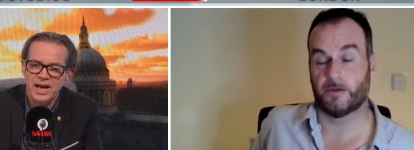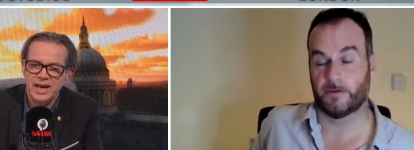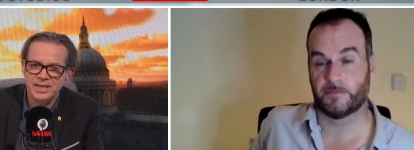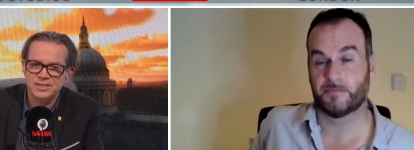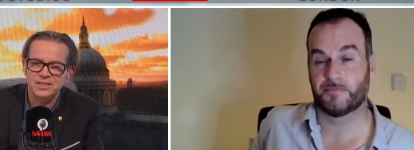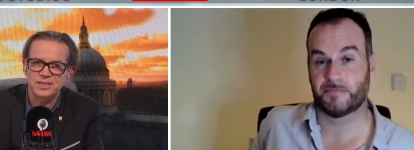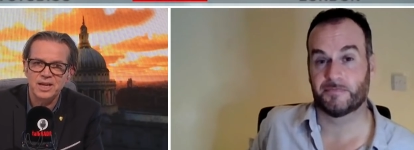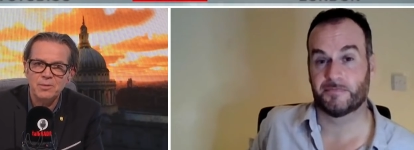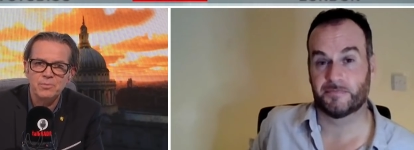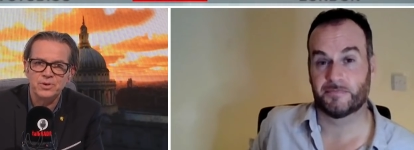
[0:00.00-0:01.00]
Speaker 1: as the
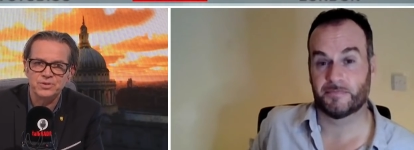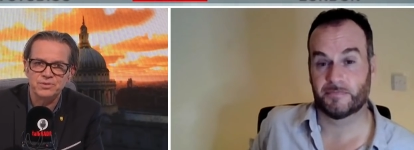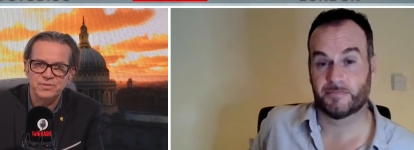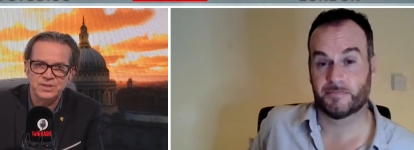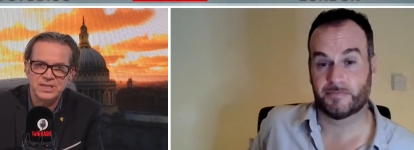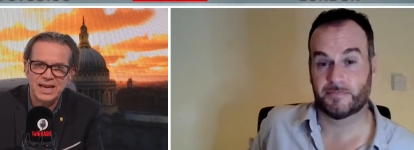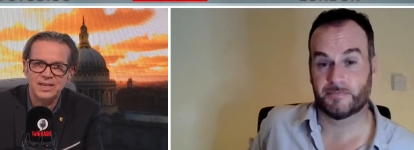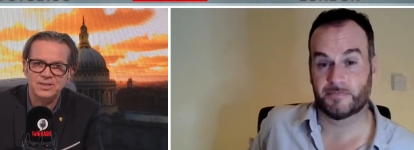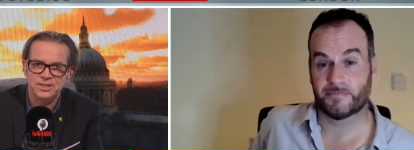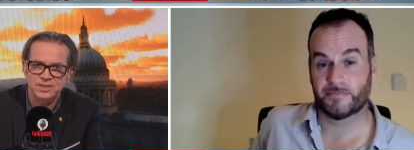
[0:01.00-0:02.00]
numbers of
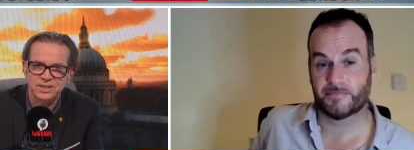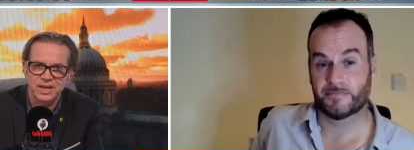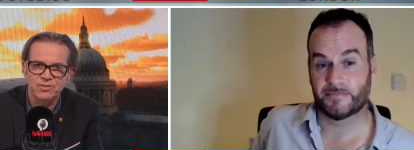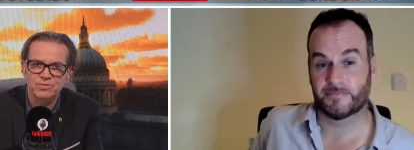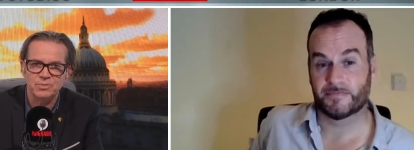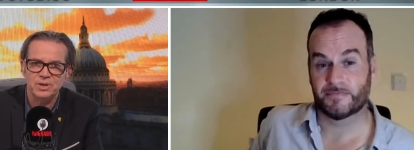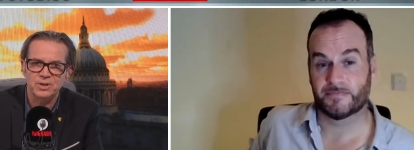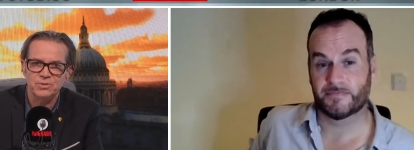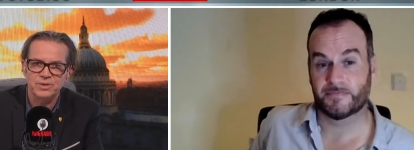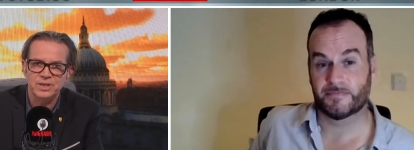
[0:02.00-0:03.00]
fatalities now from
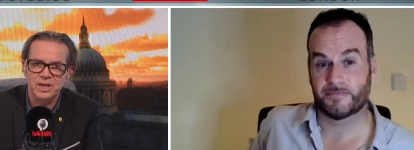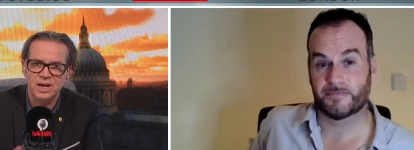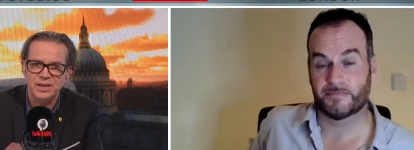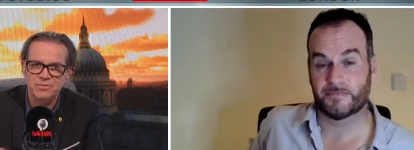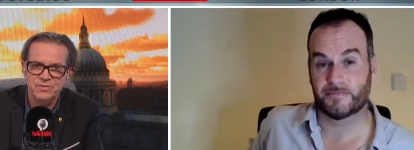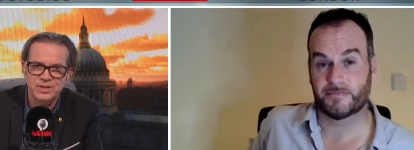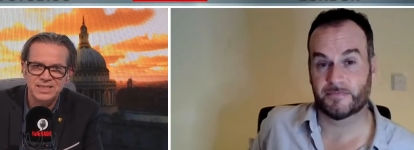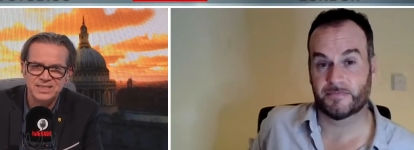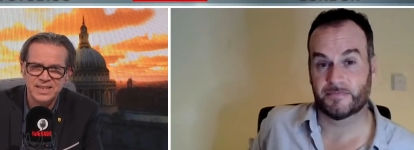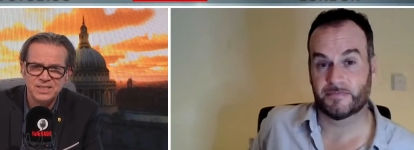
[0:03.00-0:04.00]
COVID are
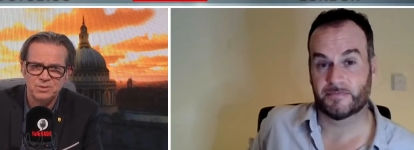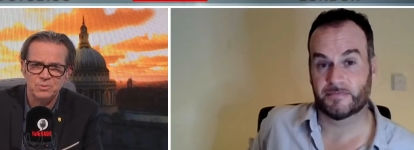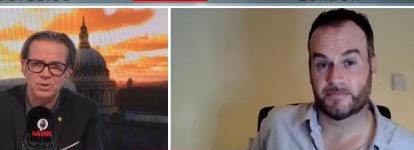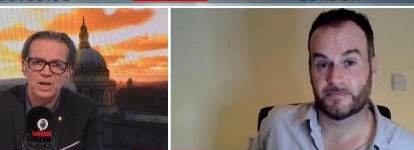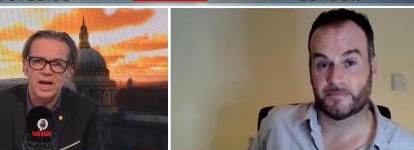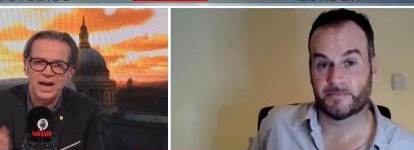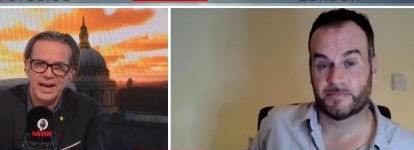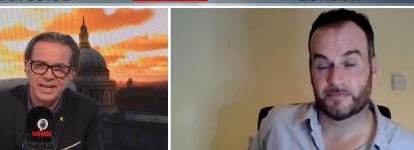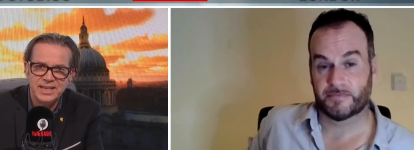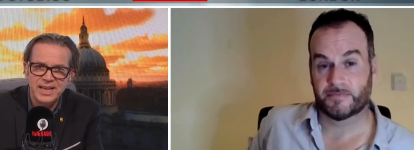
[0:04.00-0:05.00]
infinitesimal.
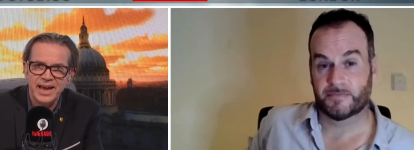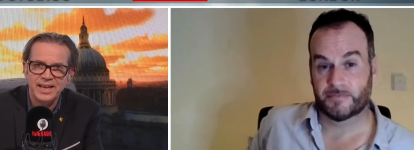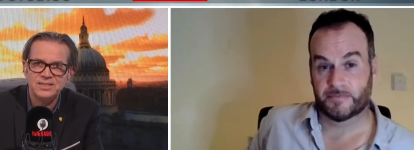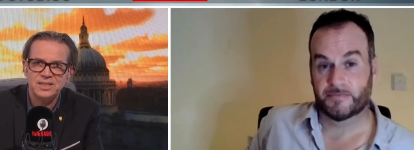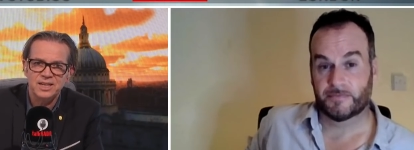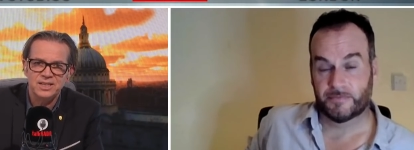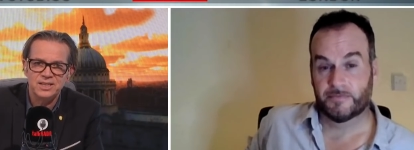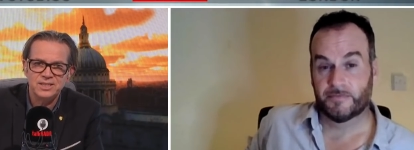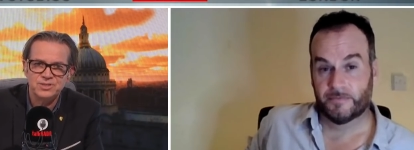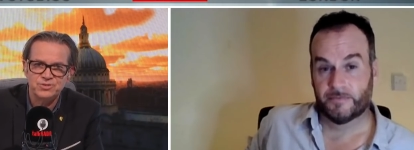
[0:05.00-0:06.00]
And yet,
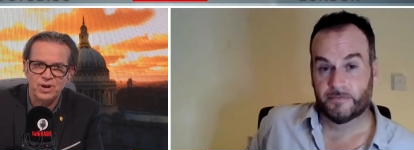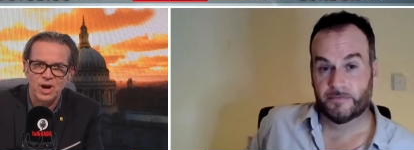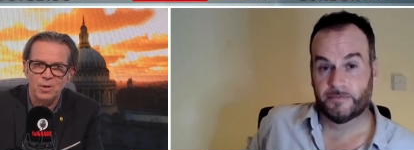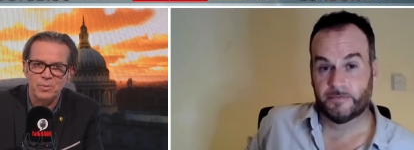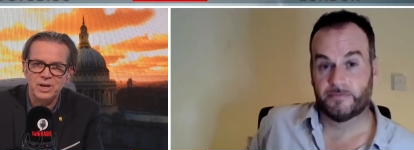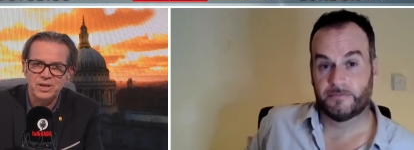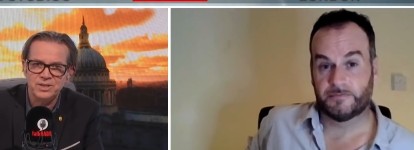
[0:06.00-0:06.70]
this drama,